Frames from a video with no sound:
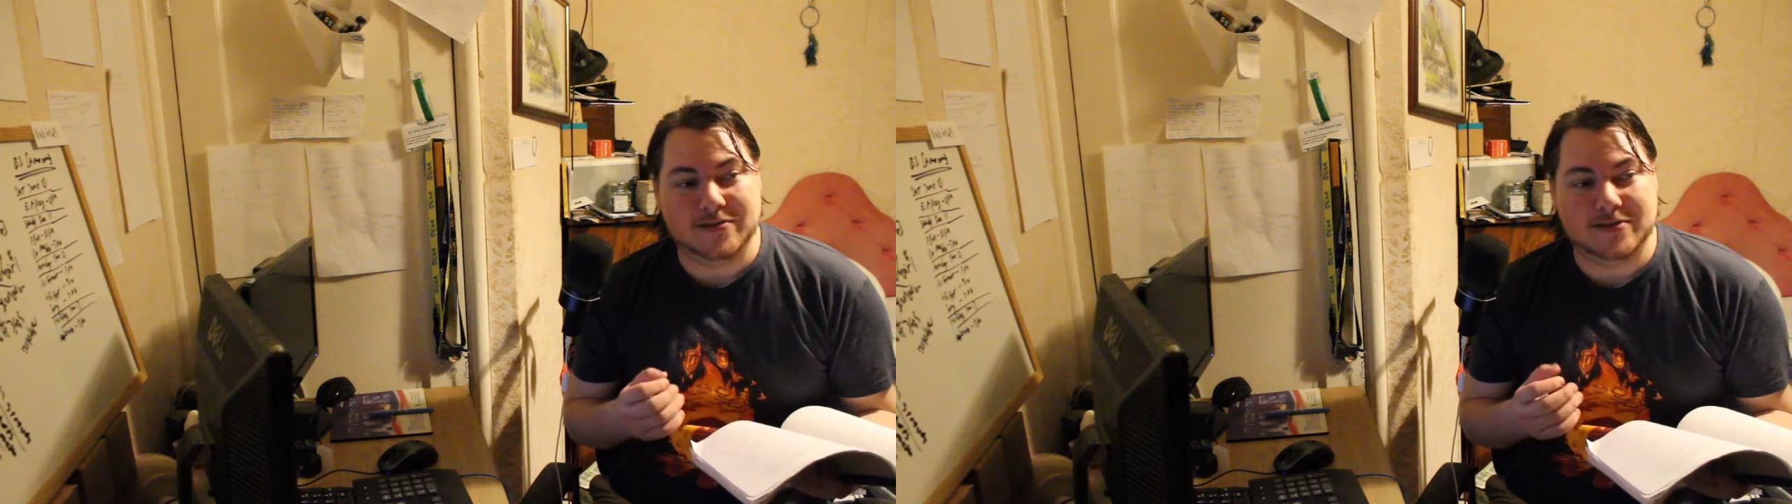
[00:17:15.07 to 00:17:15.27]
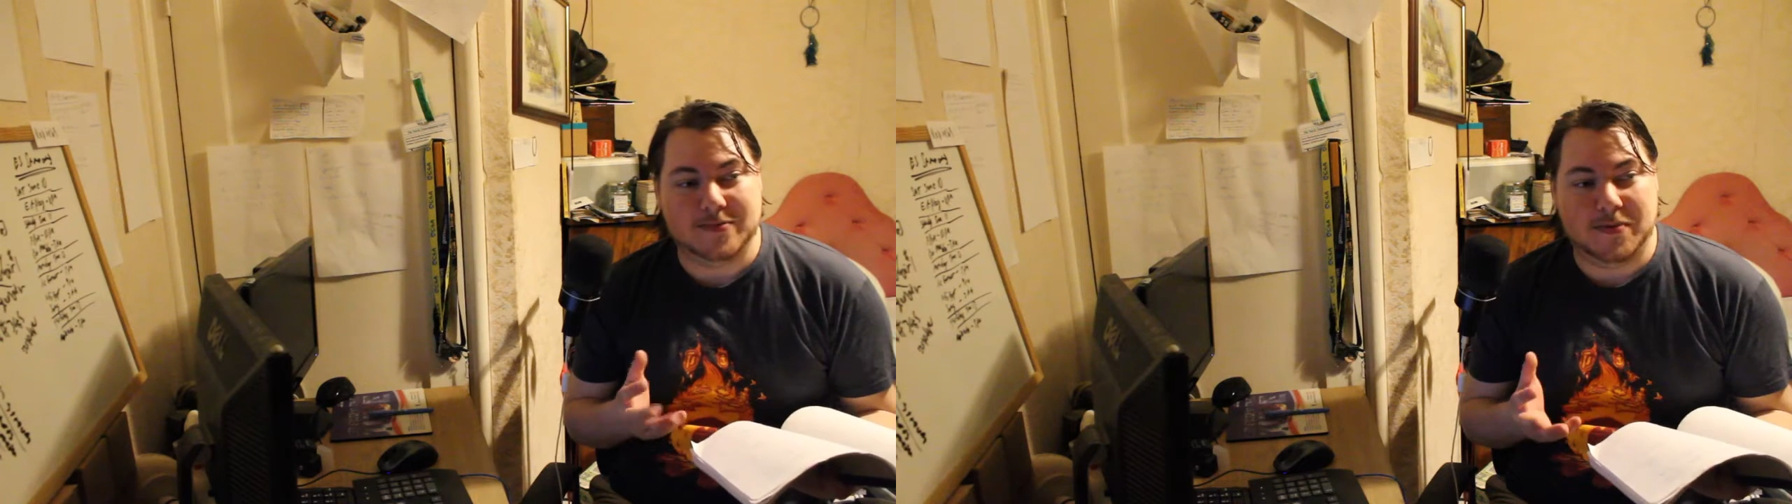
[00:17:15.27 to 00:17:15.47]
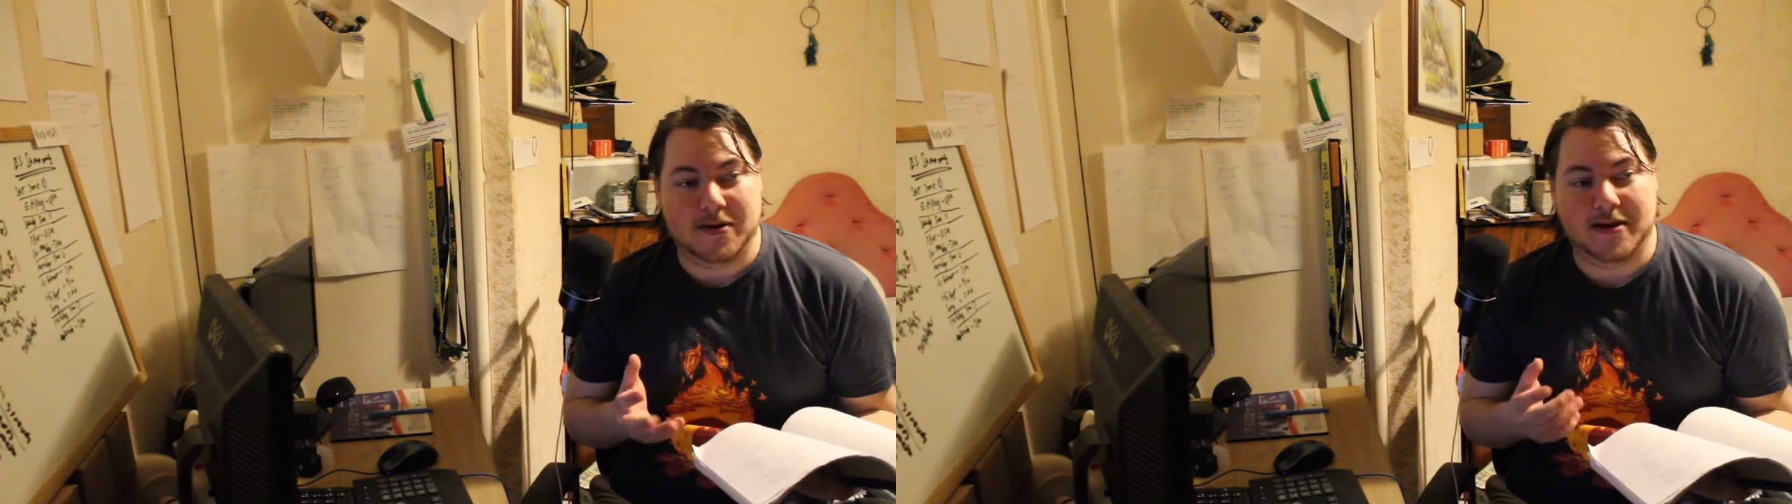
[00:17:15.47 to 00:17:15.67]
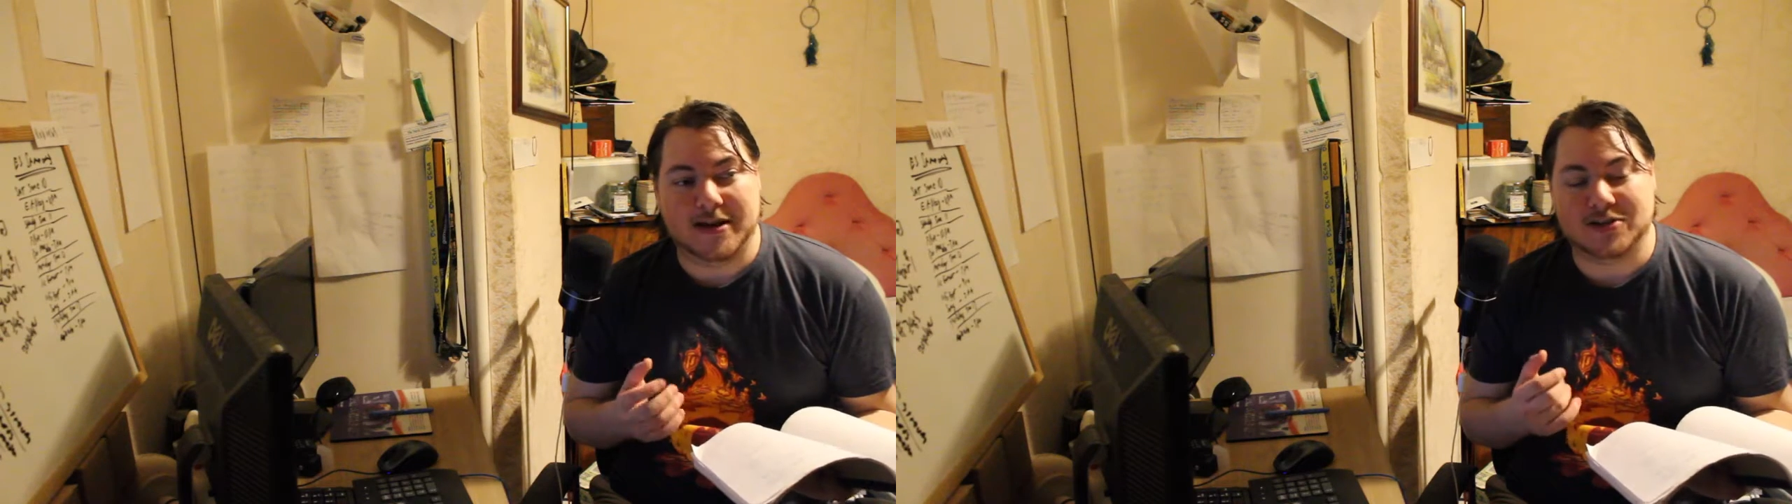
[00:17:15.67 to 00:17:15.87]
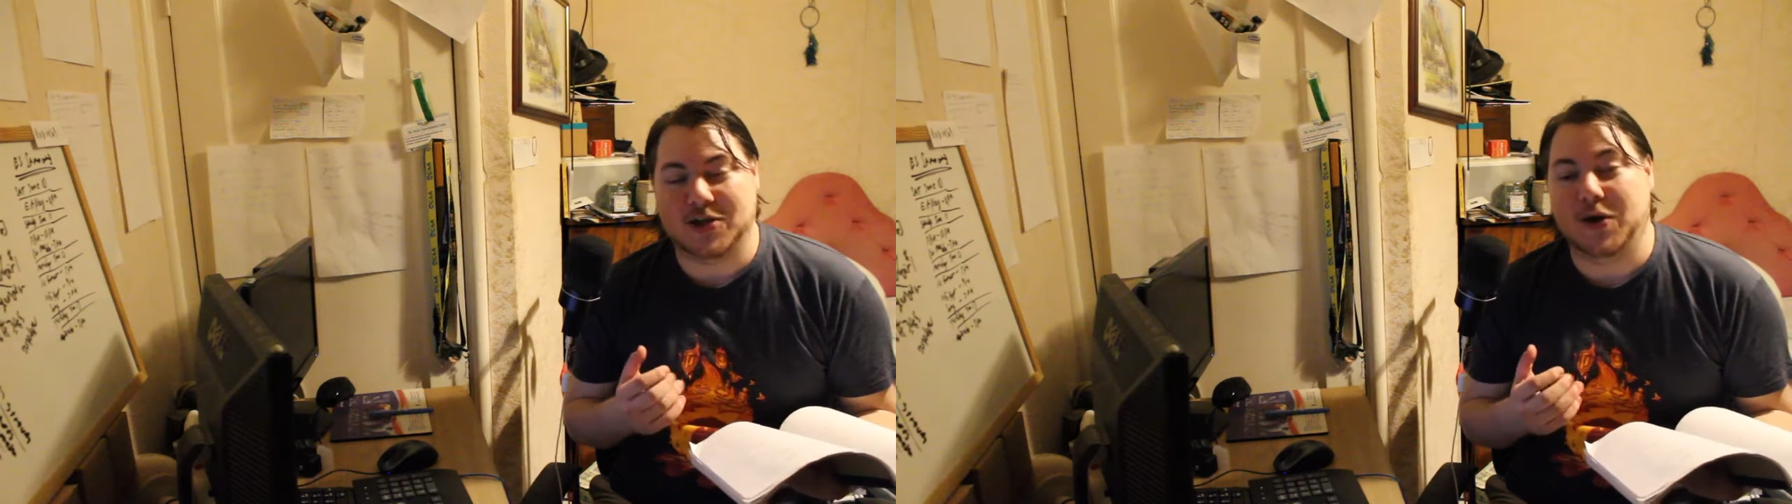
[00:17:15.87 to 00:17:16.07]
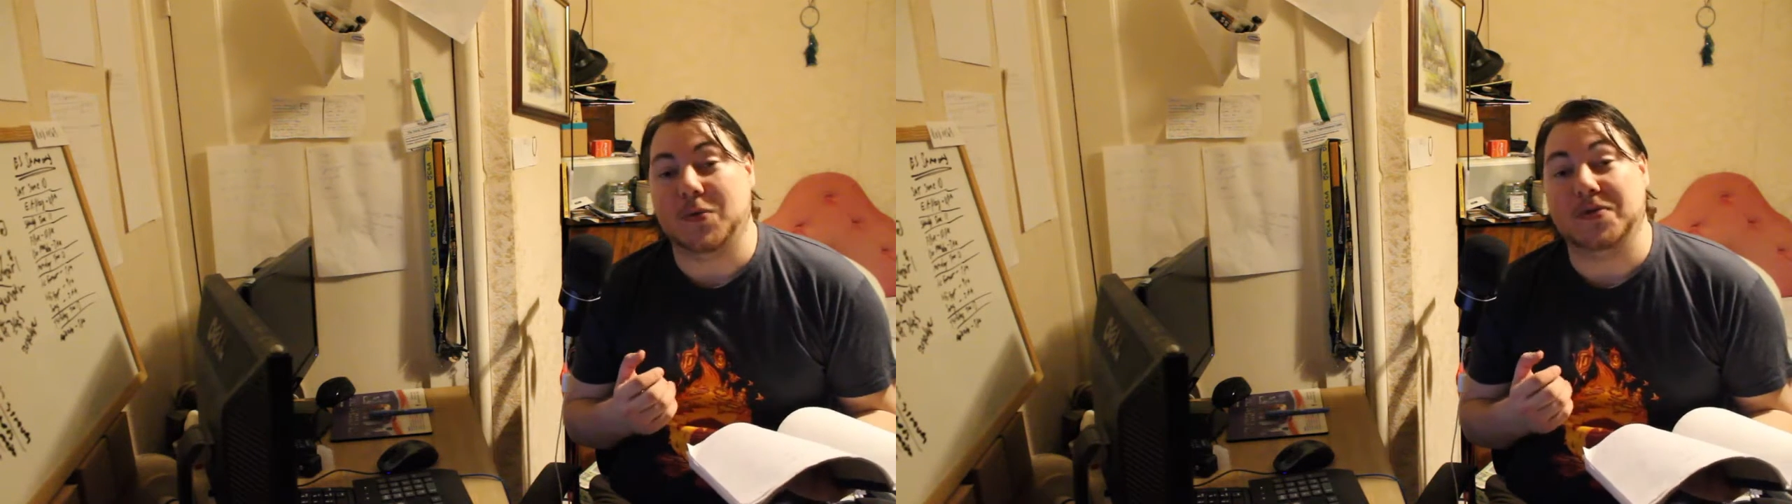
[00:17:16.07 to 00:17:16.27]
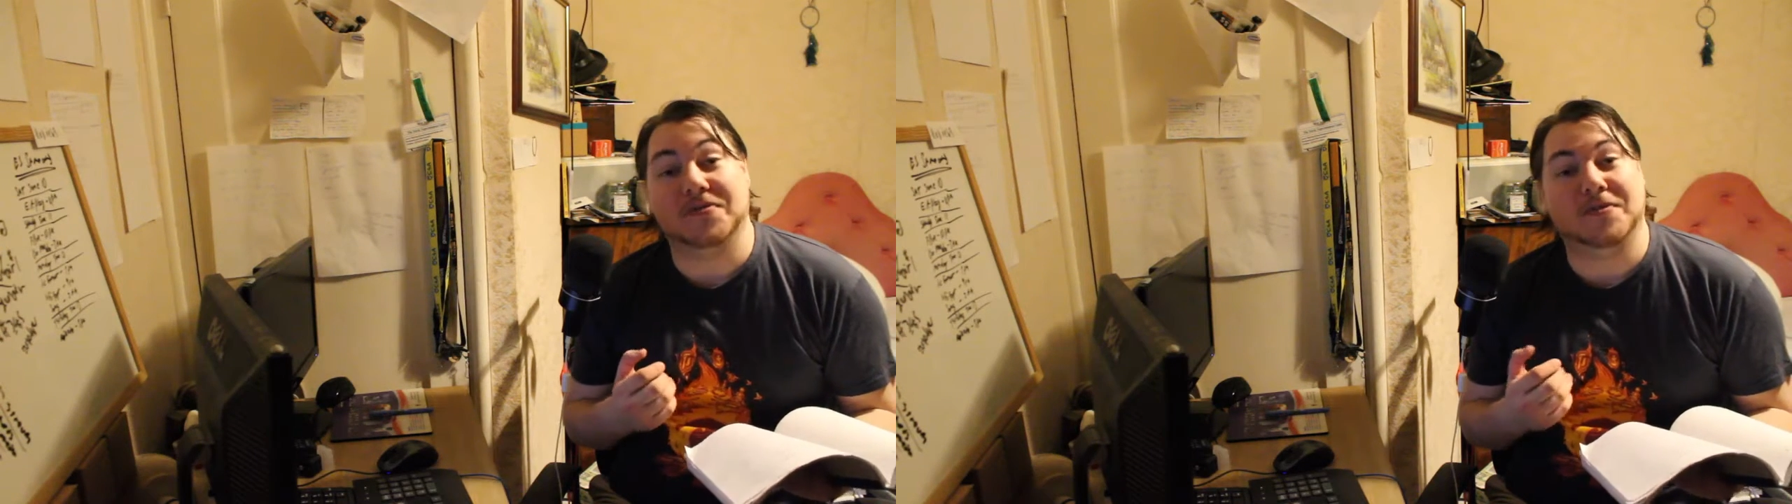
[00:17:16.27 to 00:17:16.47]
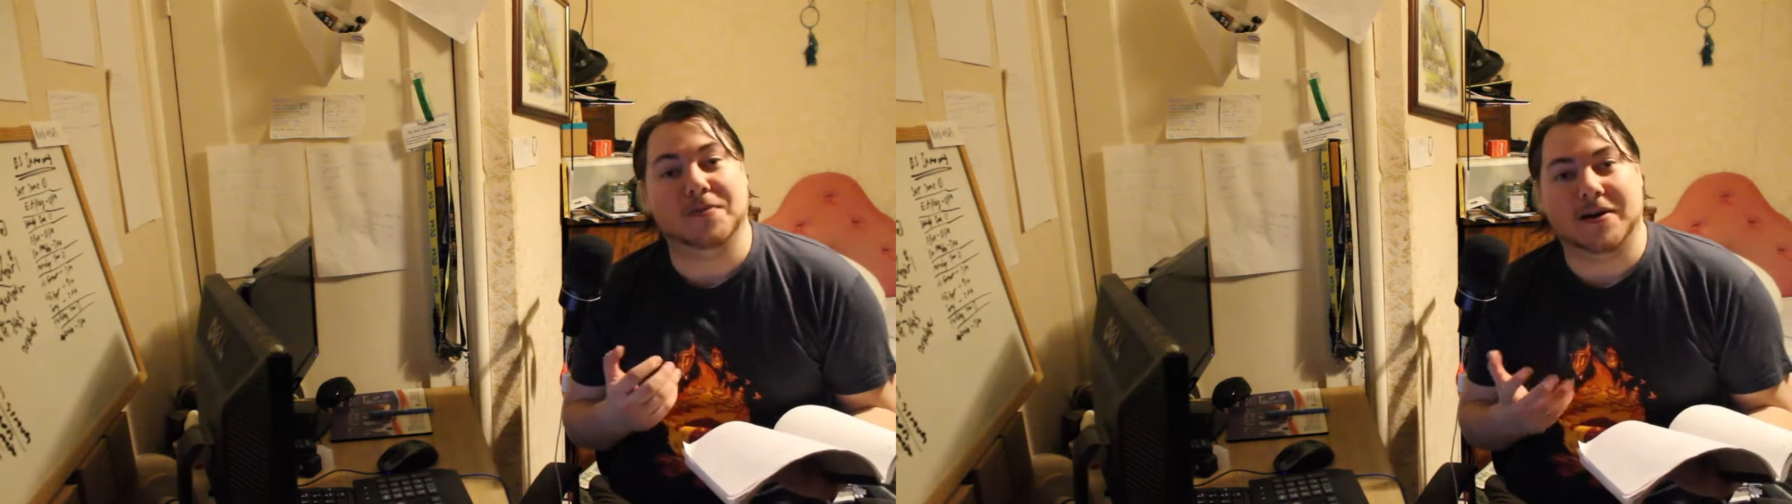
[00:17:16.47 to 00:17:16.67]
supply is going with the
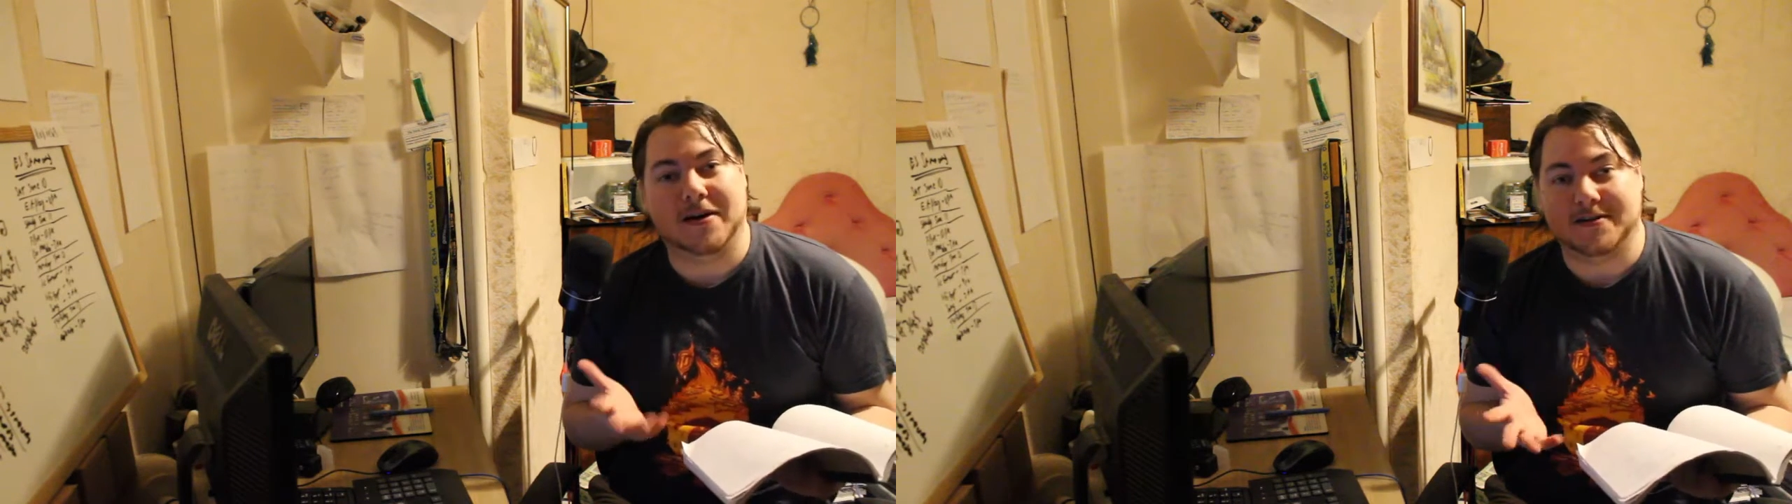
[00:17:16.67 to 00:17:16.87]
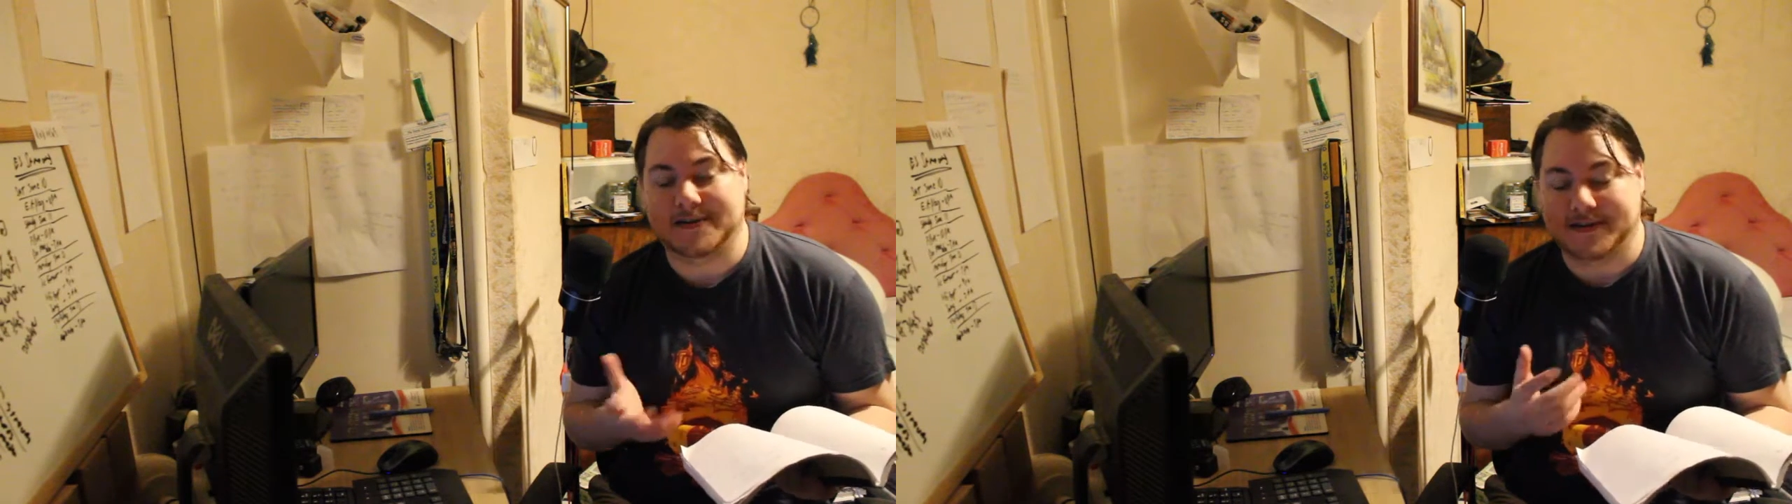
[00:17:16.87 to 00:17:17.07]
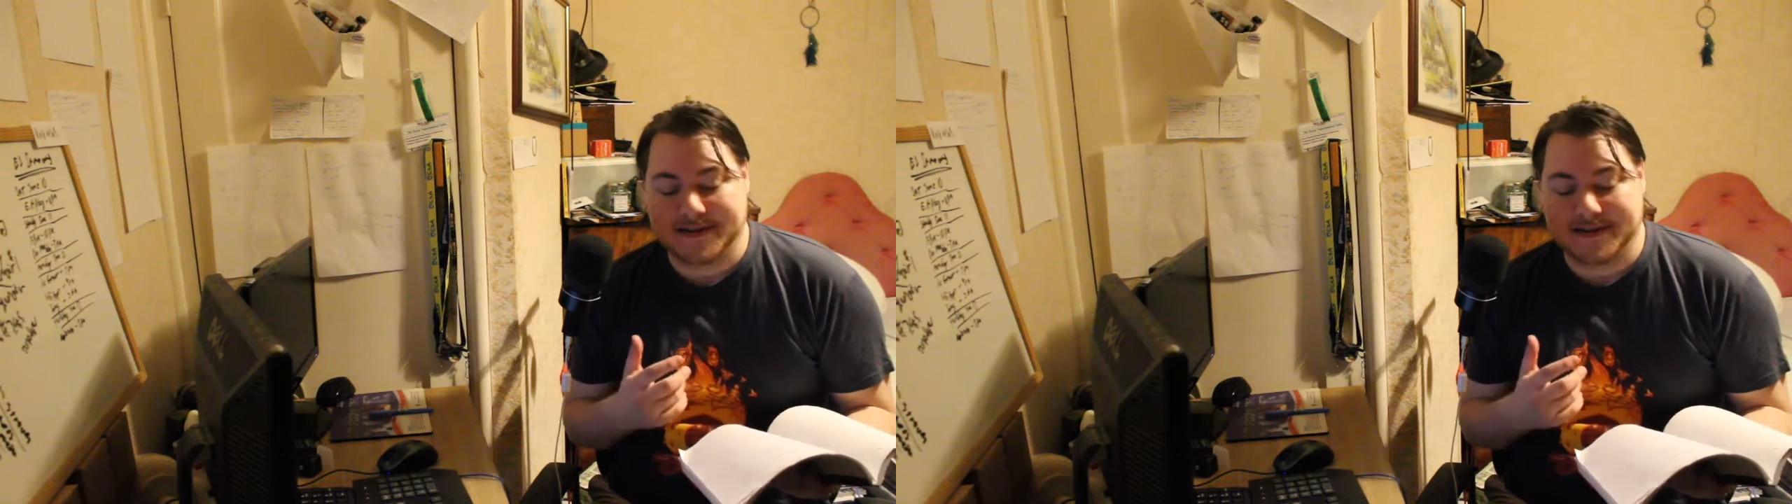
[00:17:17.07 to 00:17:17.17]
demand.